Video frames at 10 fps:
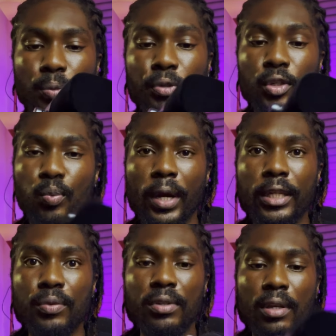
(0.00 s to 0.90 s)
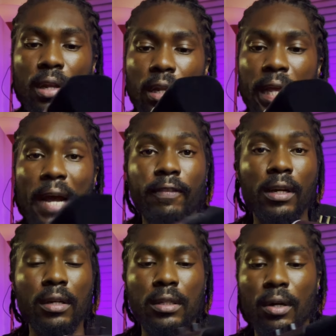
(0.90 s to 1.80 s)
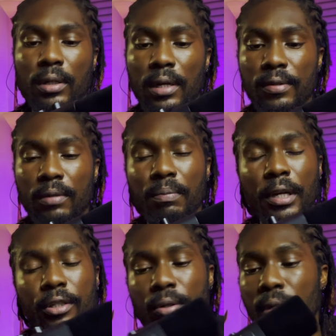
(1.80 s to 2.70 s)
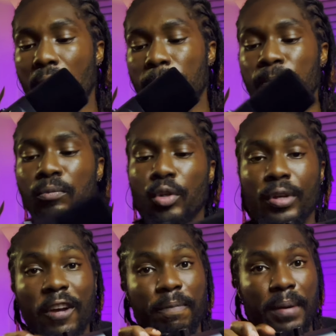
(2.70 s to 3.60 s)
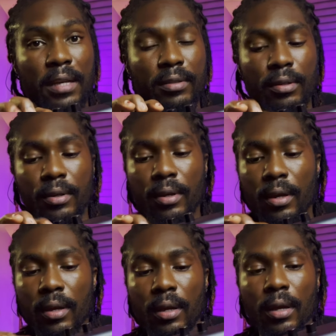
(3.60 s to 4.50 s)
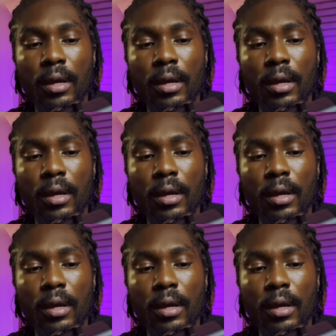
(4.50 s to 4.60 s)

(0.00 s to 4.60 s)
which is why you see that they have to cut corners and make sure that you have plastic here,